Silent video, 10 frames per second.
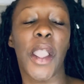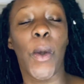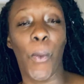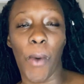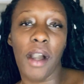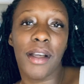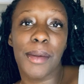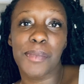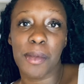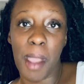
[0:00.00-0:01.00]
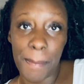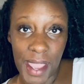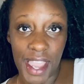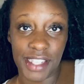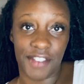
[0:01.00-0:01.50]
welcome to my
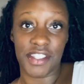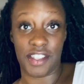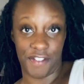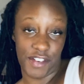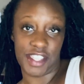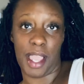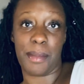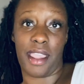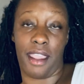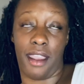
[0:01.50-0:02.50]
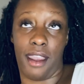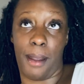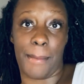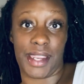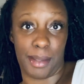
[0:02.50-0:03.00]
page. If it's your first time here,
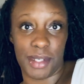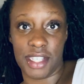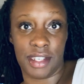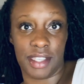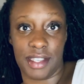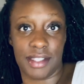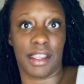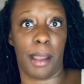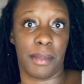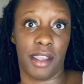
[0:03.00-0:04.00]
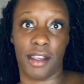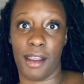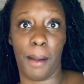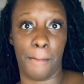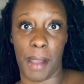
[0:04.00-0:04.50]
my name is Shanice. I'm your
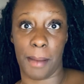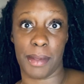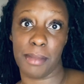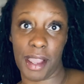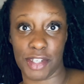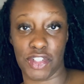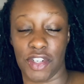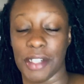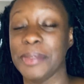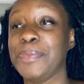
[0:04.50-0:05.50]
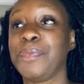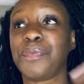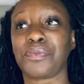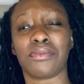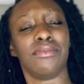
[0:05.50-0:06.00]
mommy mantra.
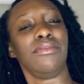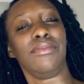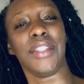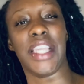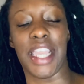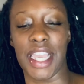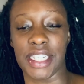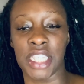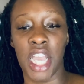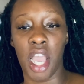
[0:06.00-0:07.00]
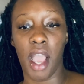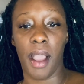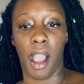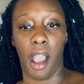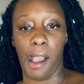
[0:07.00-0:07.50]
And
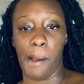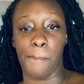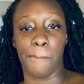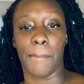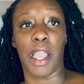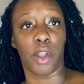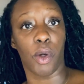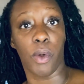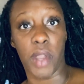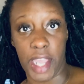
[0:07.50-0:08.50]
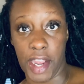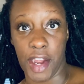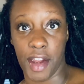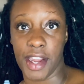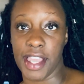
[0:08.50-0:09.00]
my goal
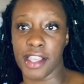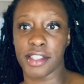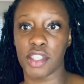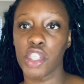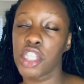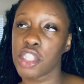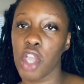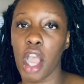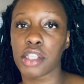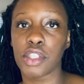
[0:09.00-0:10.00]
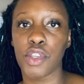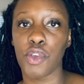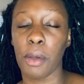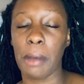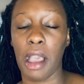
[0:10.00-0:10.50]
here is to just talk to you
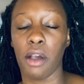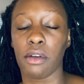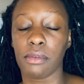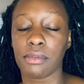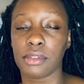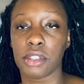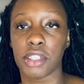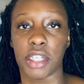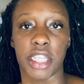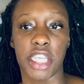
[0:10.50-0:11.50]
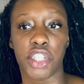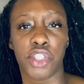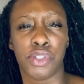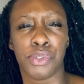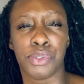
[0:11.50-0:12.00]
about certain
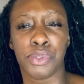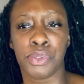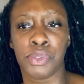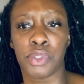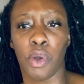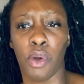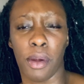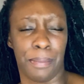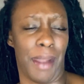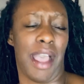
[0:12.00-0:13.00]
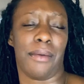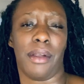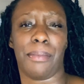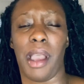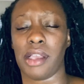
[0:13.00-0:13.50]
issues or
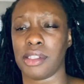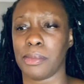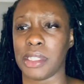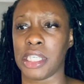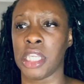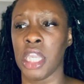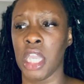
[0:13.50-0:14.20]
possibly